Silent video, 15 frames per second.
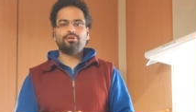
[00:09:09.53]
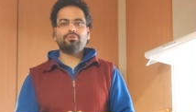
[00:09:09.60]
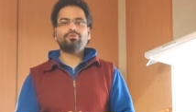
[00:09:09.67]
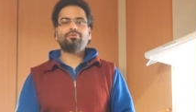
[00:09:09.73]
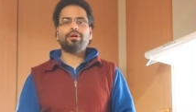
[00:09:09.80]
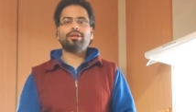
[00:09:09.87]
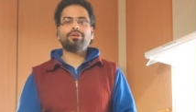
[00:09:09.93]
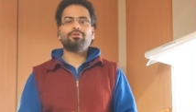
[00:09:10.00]

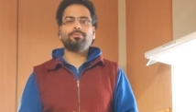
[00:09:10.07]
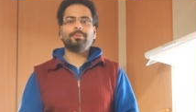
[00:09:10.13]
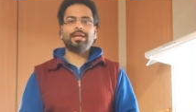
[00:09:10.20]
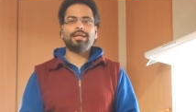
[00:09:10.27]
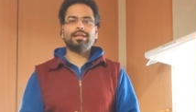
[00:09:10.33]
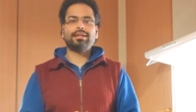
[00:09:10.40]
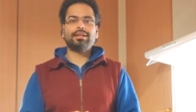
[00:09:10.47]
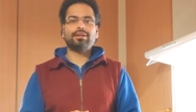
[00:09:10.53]
Do try to
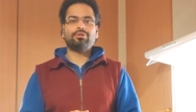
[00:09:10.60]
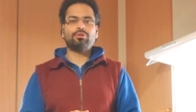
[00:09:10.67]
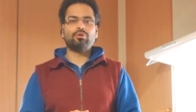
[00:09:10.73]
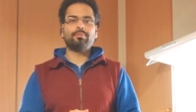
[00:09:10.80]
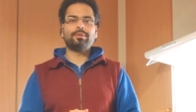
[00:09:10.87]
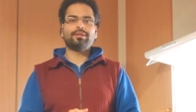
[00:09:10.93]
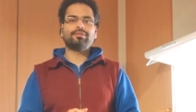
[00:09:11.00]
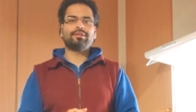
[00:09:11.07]
bake it at
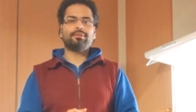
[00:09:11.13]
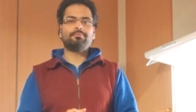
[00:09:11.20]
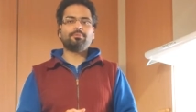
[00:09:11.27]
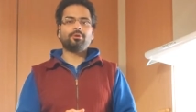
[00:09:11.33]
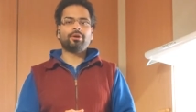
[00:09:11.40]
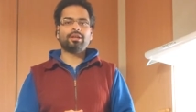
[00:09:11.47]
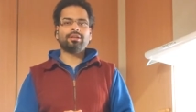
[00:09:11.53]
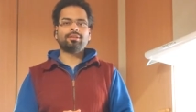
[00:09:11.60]
home at some
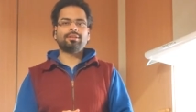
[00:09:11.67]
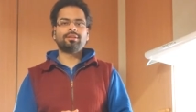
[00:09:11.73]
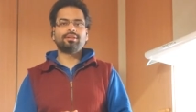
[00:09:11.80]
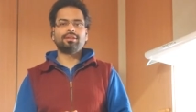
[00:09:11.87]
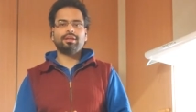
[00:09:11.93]
point.